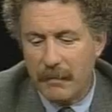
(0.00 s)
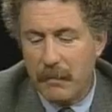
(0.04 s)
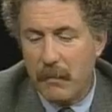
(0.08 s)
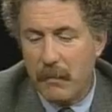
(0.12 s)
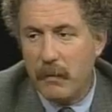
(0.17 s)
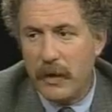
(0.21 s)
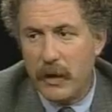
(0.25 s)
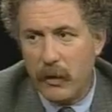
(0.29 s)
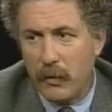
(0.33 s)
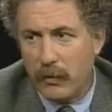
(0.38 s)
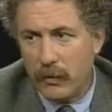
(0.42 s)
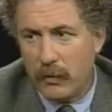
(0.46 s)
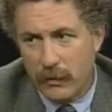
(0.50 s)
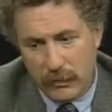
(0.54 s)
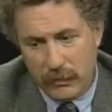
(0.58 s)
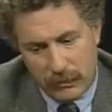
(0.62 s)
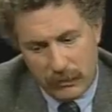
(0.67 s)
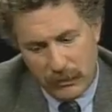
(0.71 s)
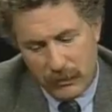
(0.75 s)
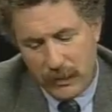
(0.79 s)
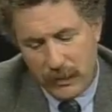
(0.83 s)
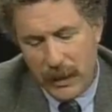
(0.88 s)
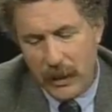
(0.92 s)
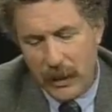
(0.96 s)
we don't
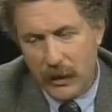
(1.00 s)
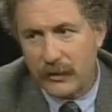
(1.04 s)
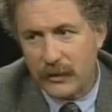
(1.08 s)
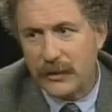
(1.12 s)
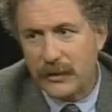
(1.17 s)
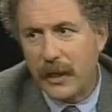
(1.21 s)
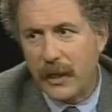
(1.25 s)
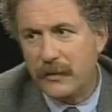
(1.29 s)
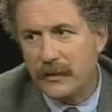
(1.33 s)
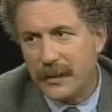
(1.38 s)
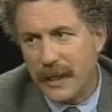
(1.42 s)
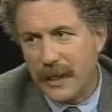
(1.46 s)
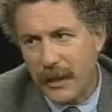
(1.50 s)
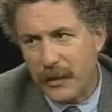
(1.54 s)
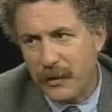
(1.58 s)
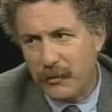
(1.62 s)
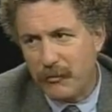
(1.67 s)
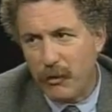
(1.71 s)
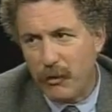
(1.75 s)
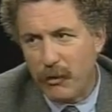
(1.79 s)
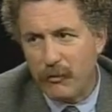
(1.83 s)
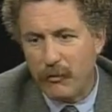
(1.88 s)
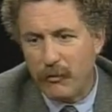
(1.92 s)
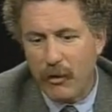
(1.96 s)
lead ourselves down the
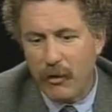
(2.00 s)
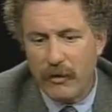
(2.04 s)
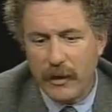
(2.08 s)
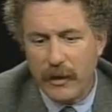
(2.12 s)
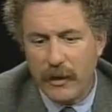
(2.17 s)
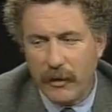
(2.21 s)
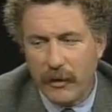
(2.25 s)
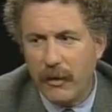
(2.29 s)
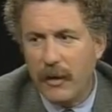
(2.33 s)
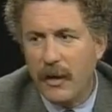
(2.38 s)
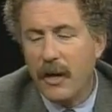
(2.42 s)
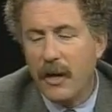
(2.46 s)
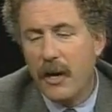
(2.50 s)
wrong road here,